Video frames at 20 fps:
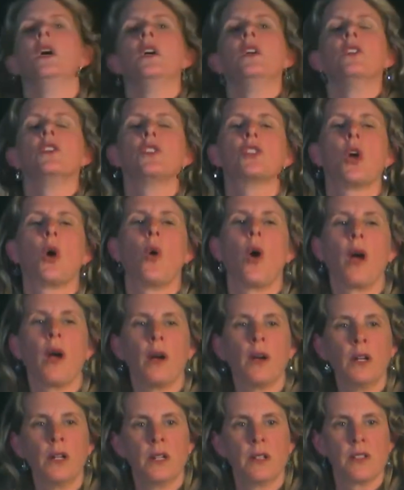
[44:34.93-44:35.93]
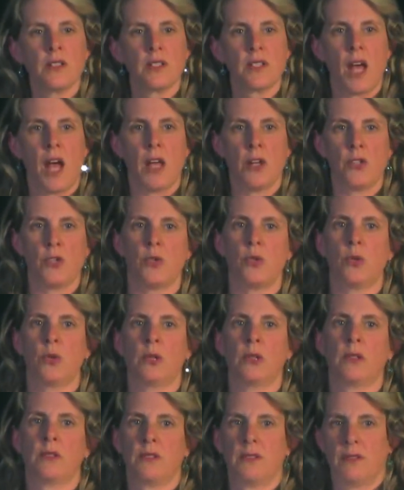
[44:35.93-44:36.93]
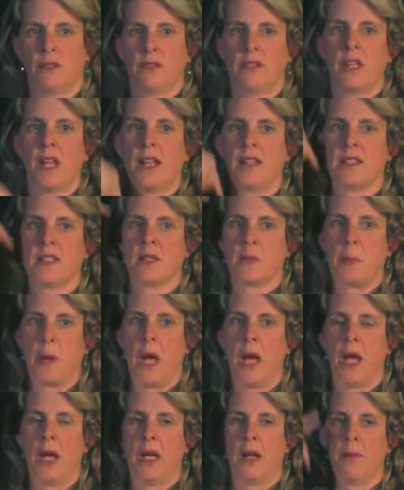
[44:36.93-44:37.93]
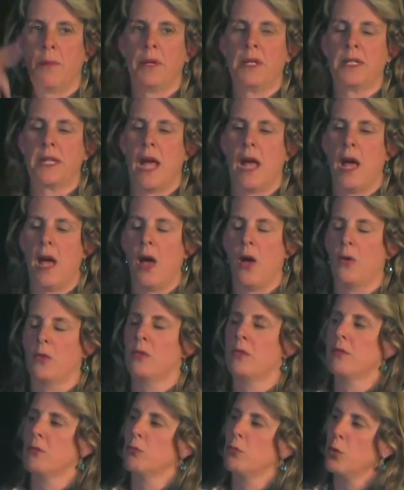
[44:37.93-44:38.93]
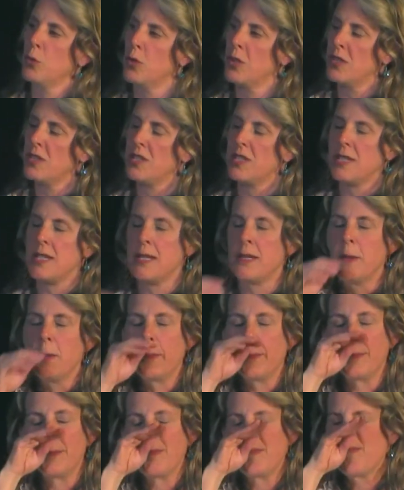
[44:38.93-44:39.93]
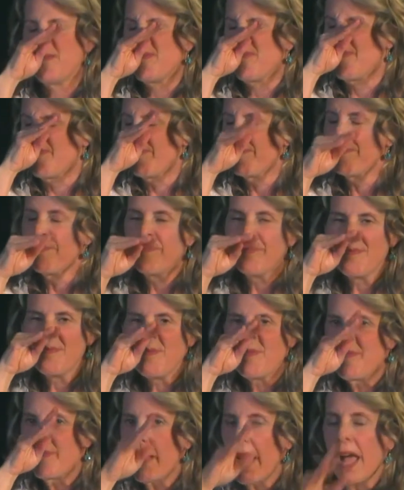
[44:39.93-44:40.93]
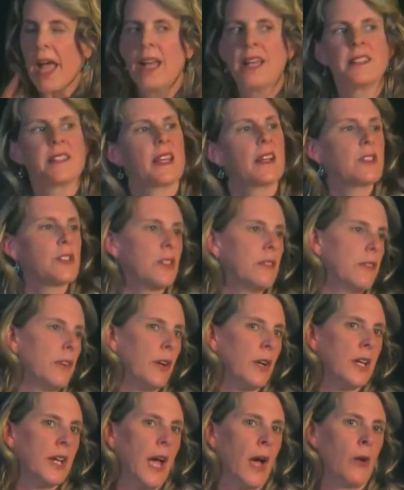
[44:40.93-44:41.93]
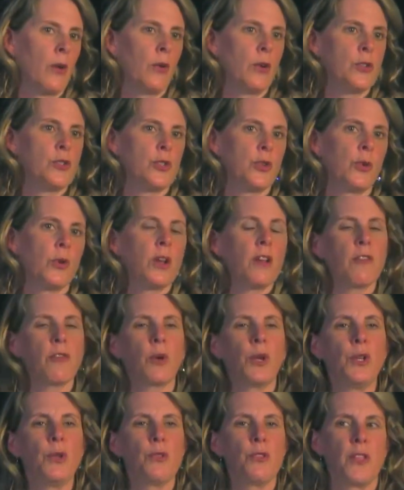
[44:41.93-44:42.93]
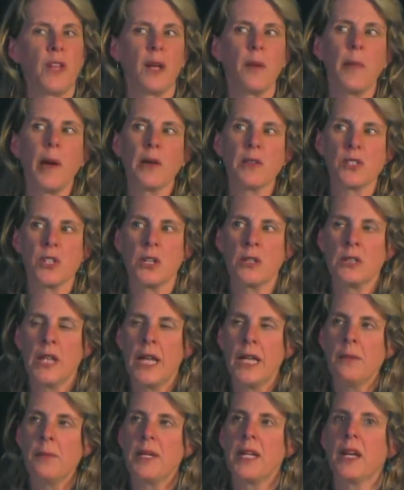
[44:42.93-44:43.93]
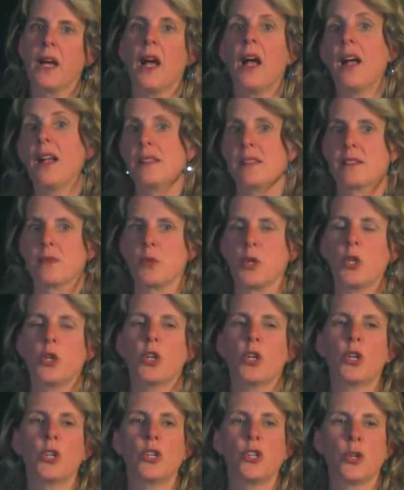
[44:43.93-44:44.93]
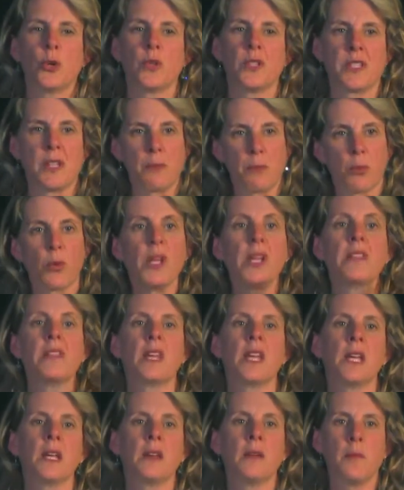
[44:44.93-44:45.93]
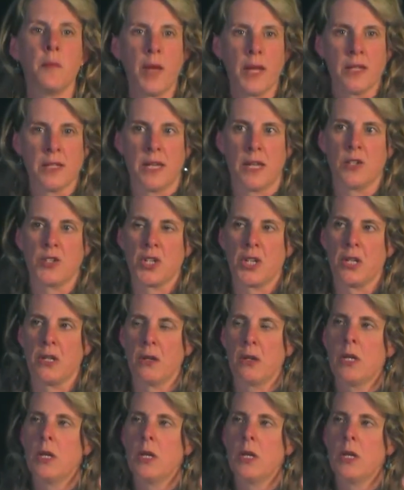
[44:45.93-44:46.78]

So our sadhu, nice spine up and down, rooted seat. And it's actually very counterintuitive when you think about Tonglen, because what you're going to do, it's a breathing meditation.